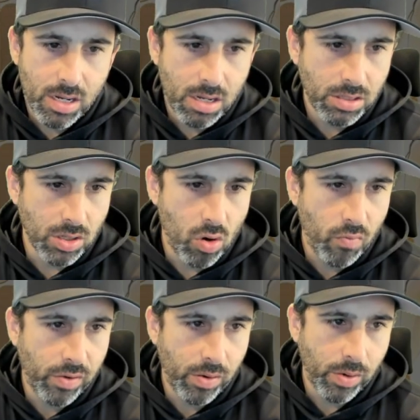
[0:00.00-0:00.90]
So
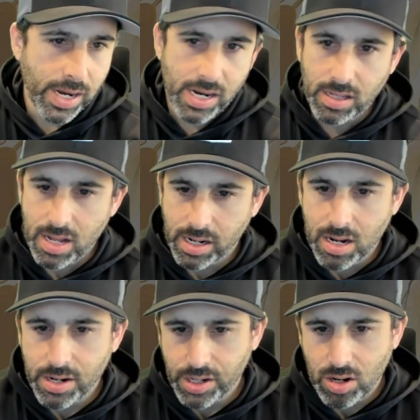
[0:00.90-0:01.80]
hopefully we're getting a lot of
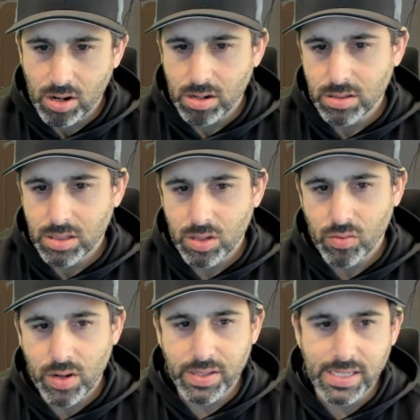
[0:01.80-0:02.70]
Cunning cards
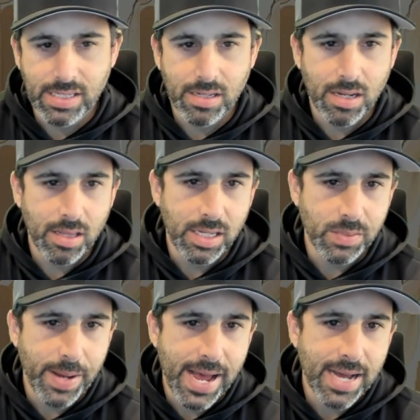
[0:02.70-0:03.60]
throughout these
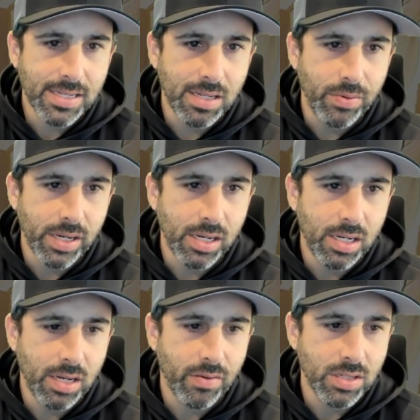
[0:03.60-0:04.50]
packs that we can
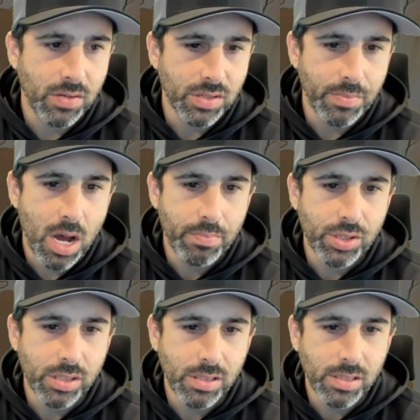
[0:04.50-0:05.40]
give ourselves some
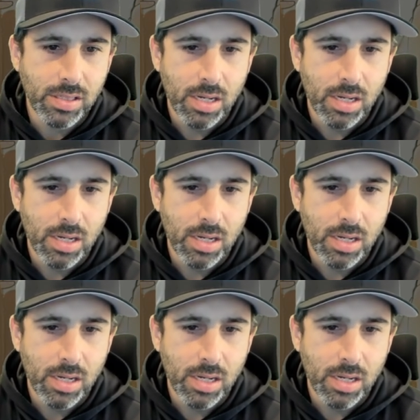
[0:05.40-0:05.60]
options.